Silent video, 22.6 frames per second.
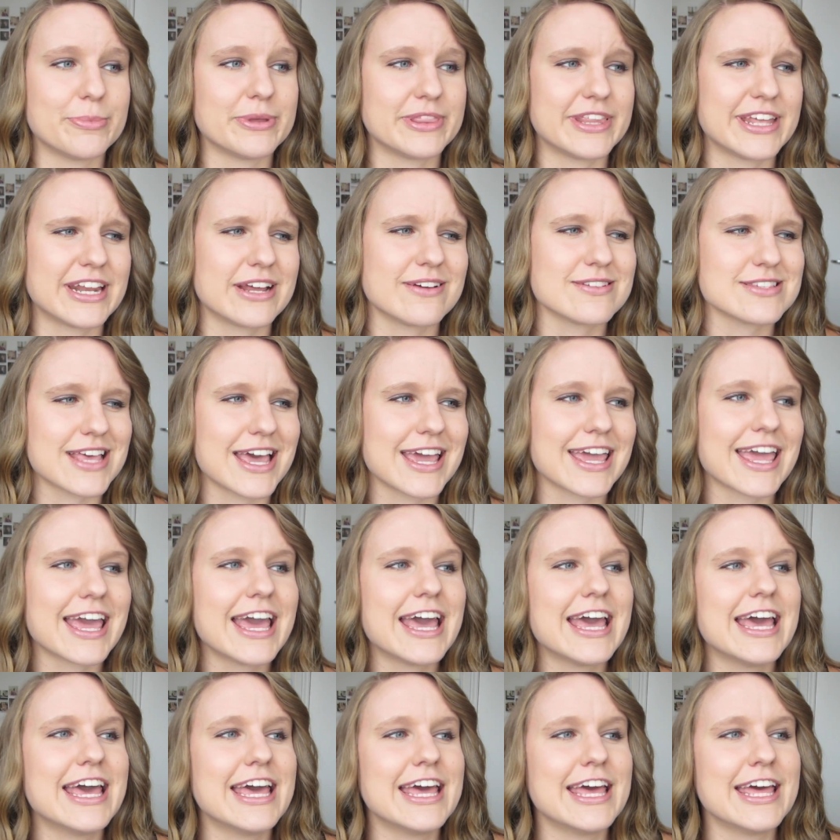but then I was like,
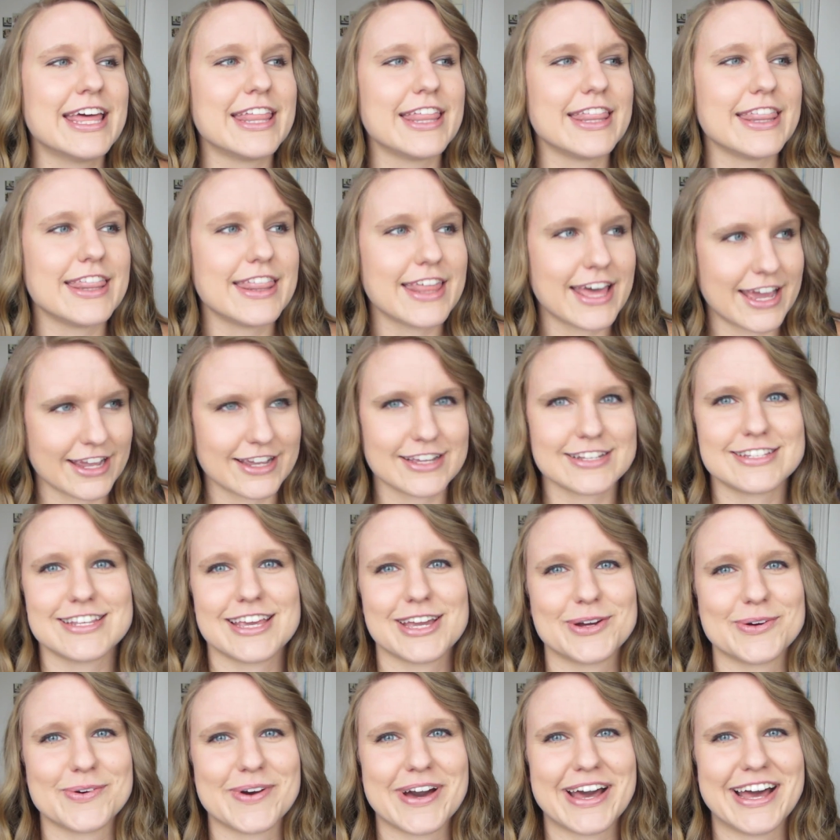that could
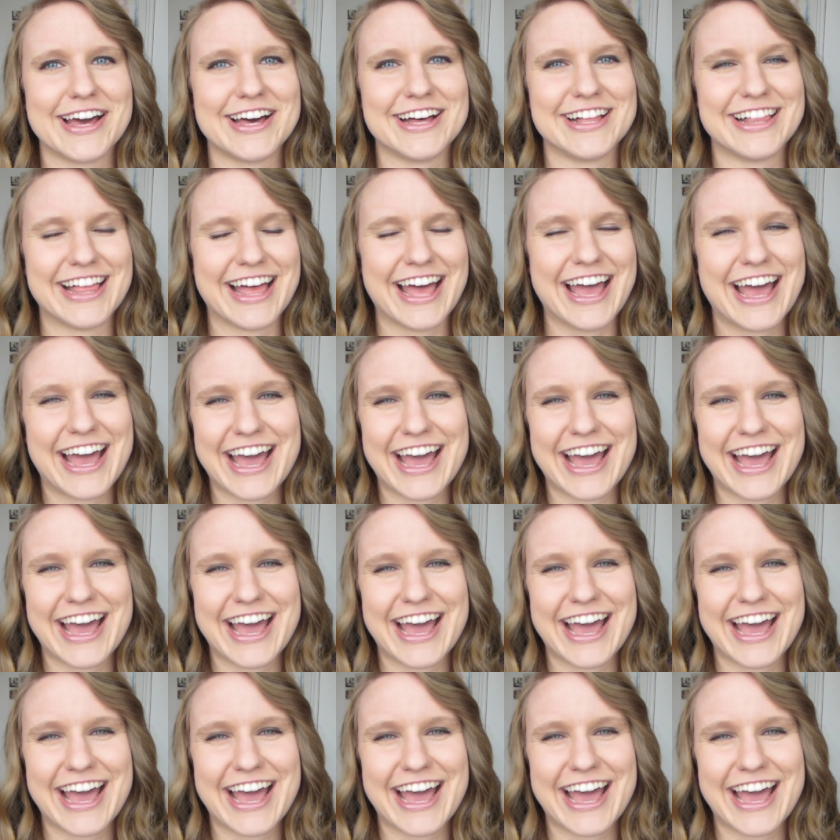take a while.